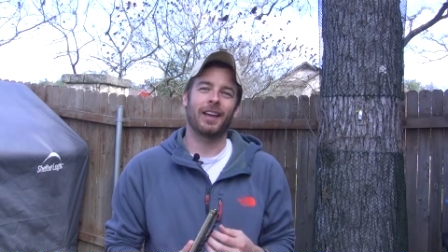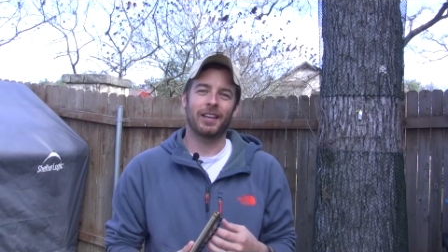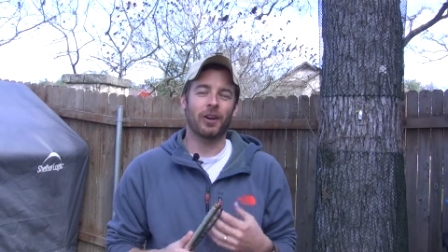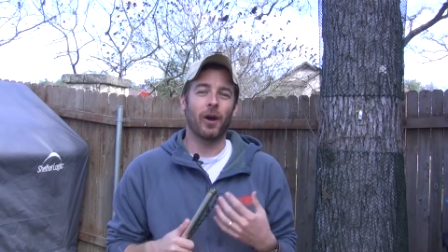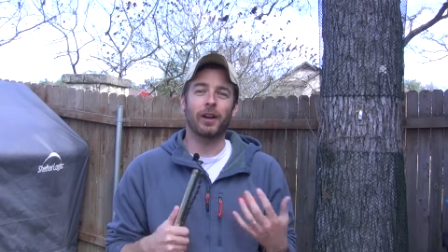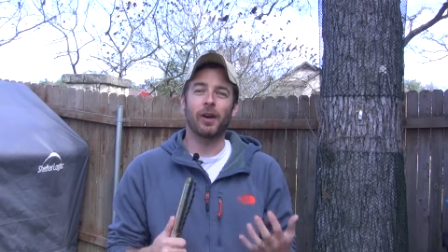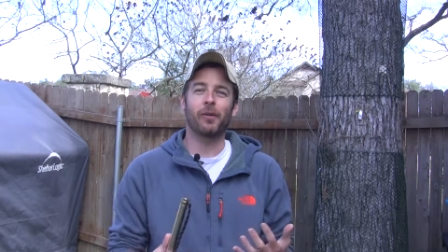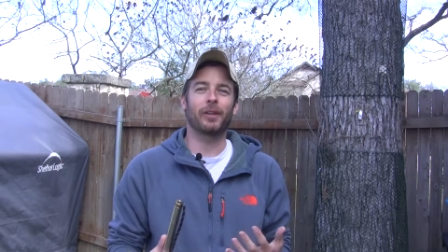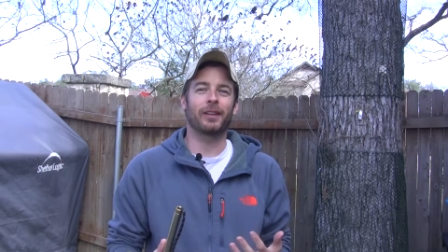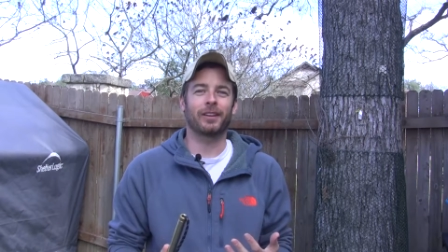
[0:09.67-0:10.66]
I know
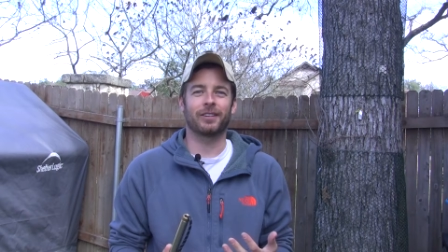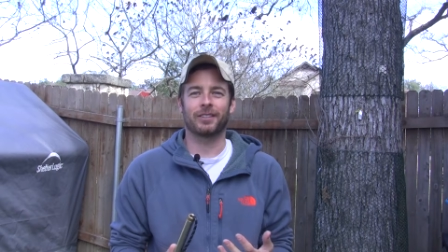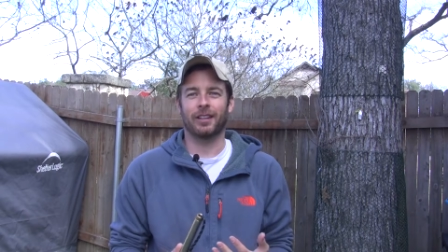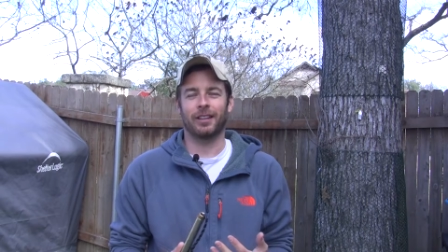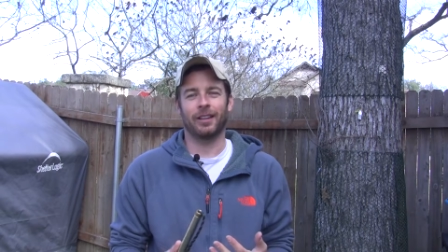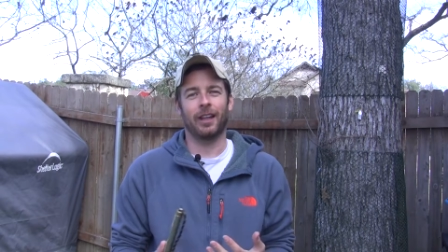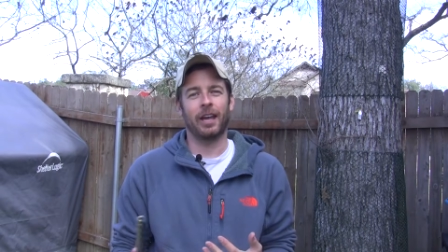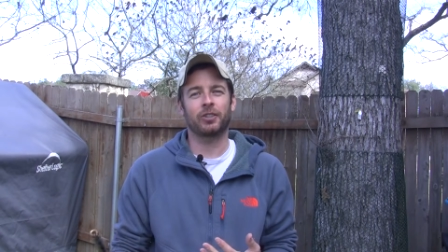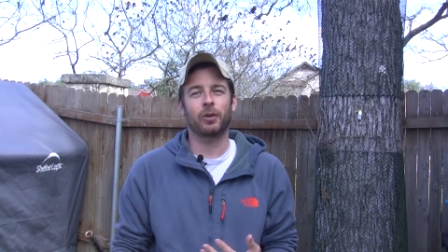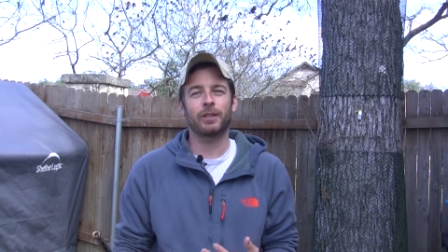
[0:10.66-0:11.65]
that there's a lot
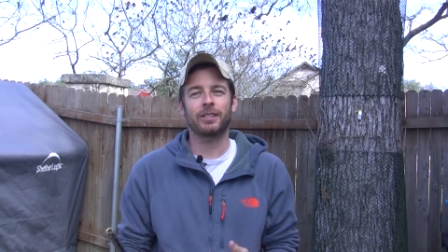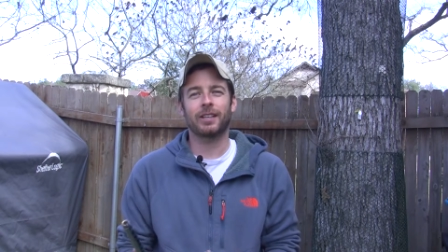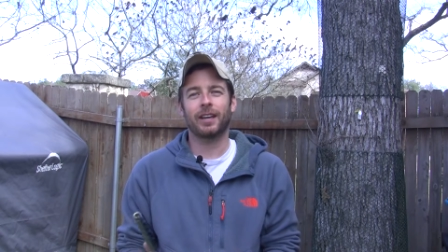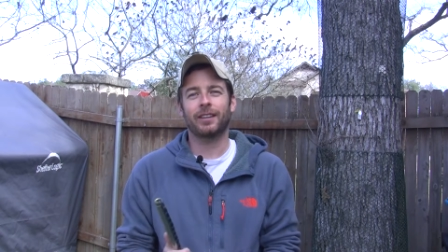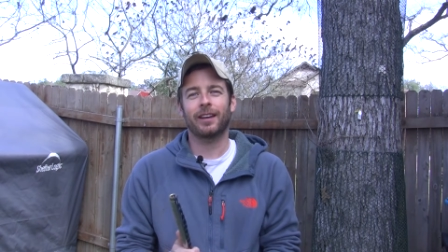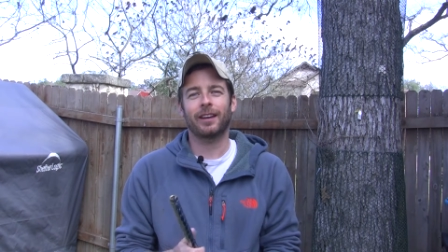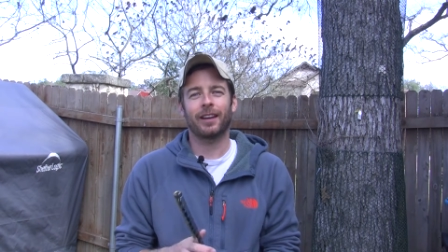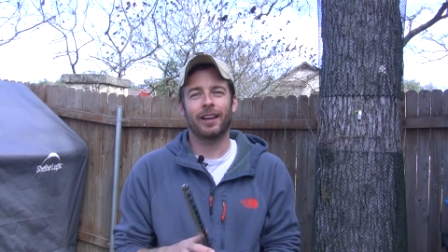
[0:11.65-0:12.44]
of choices out there,